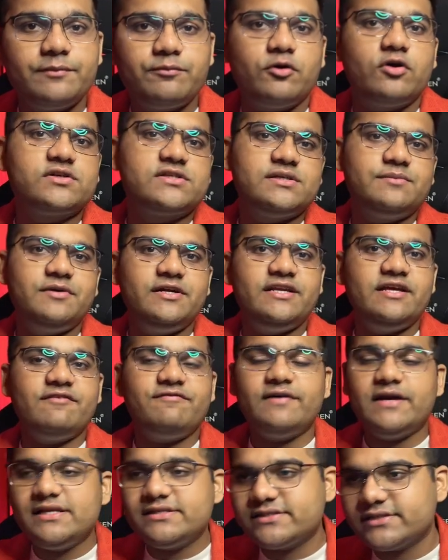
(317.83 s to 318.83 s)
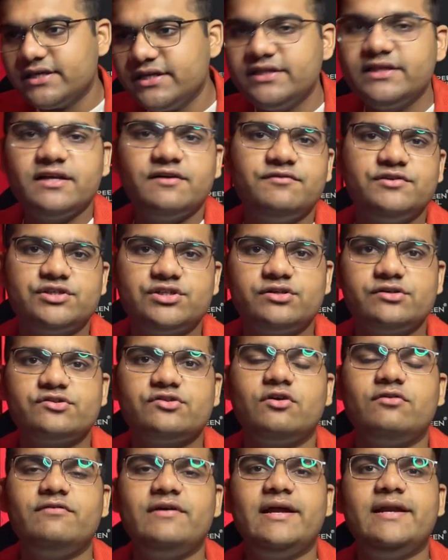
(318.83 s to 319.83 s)
proxy media files in DaVinci
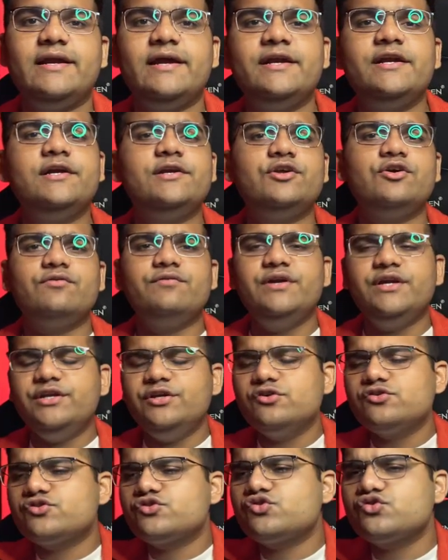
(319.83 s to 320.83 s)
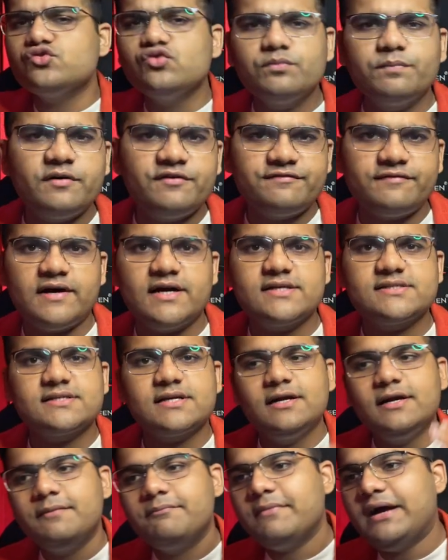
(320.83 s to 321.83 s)
Resolve and edit your videos super fast
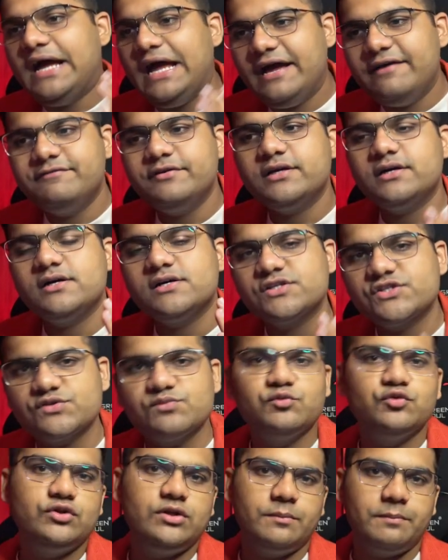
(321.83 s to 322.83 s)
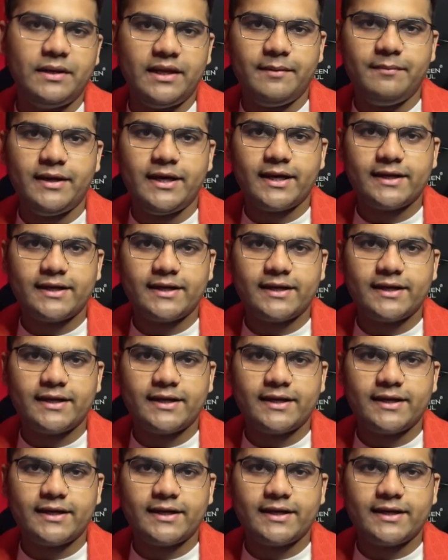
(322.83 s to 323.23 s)
by having a smoother playback.